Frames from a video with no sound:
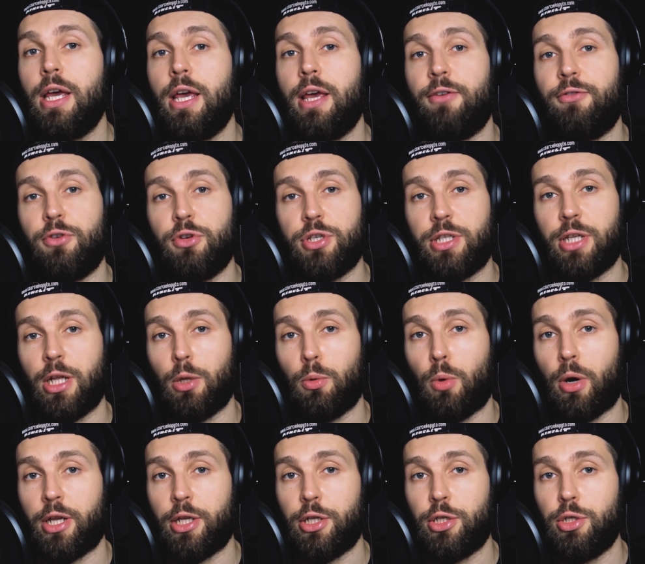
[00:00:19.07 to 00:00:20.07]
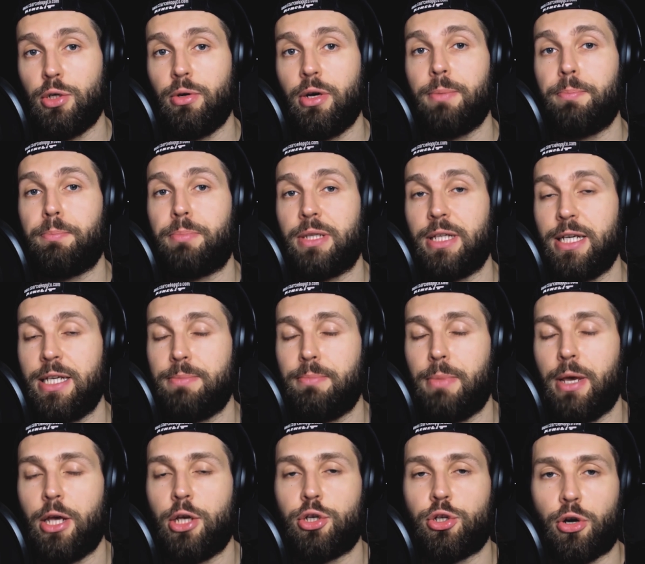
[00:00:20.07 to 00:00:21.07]
If you still want to do it, please
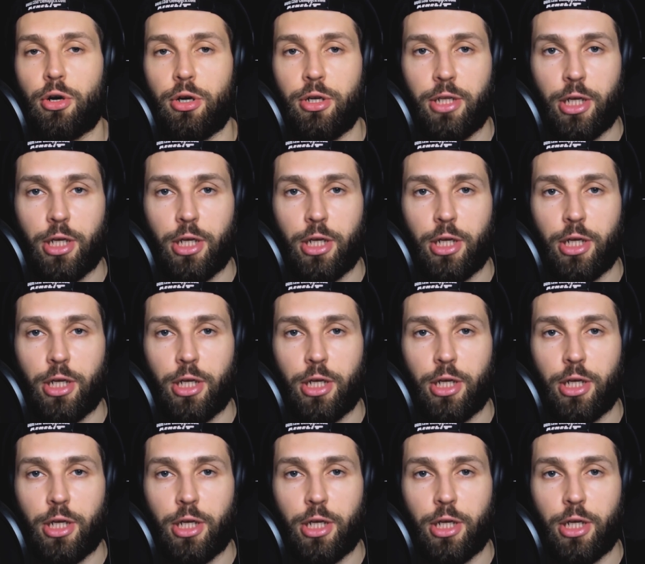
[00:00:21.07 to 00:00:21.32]
make sure